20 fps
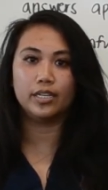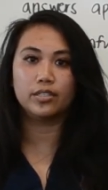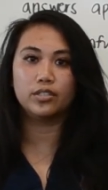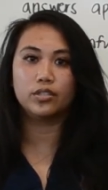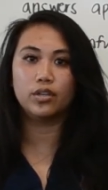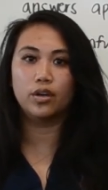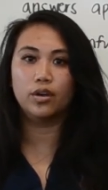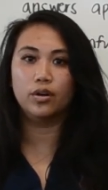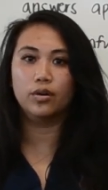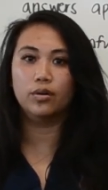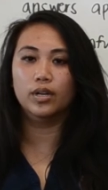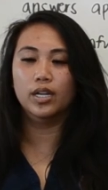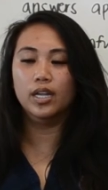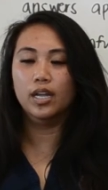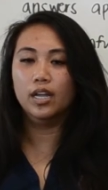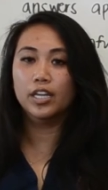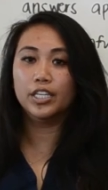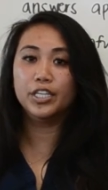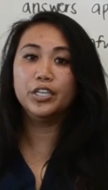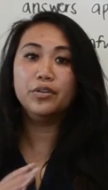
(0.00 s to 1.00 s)
So
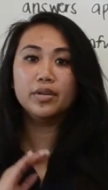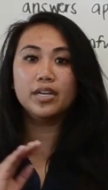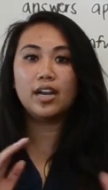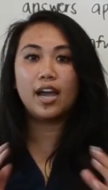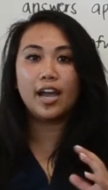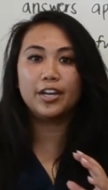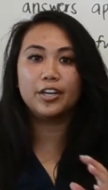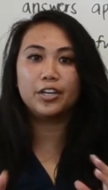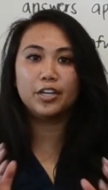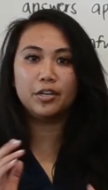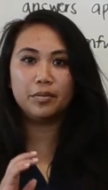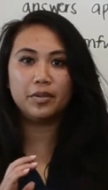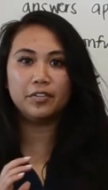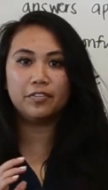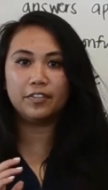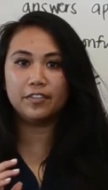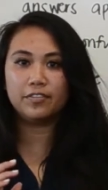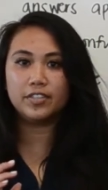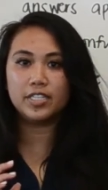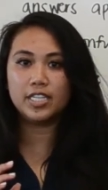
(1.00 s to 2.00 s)
you and I are going to be
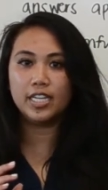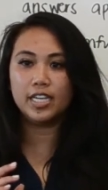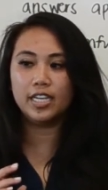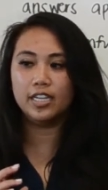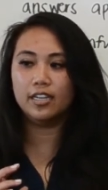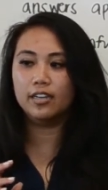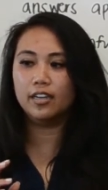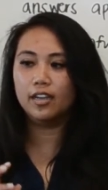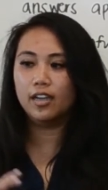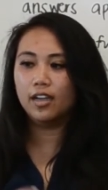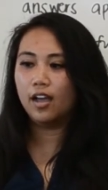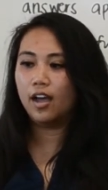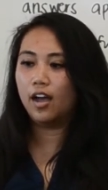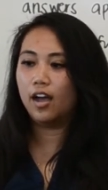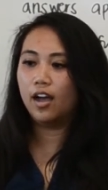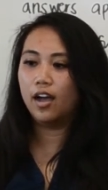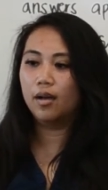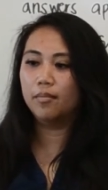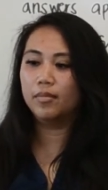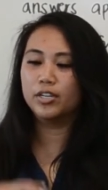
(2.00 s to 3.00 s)
15.
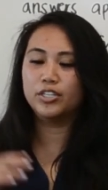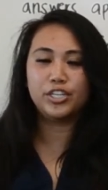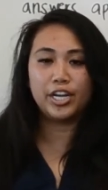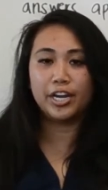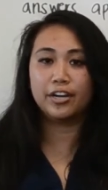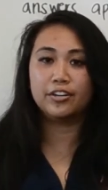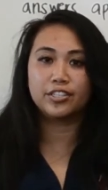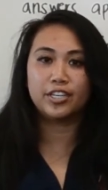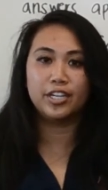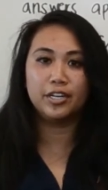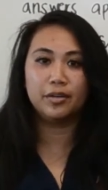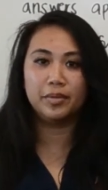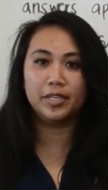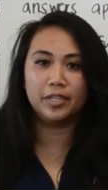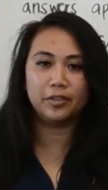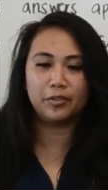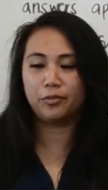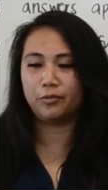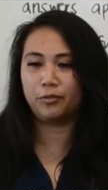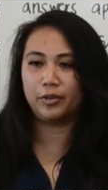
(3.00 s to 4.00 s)
A chair is going to be
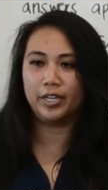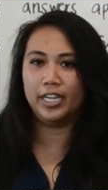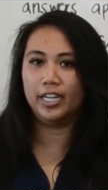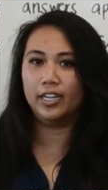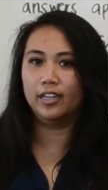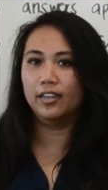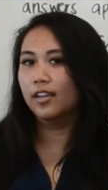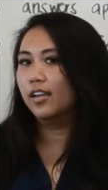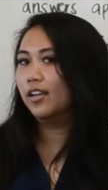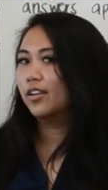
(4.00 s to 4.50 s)
a 3.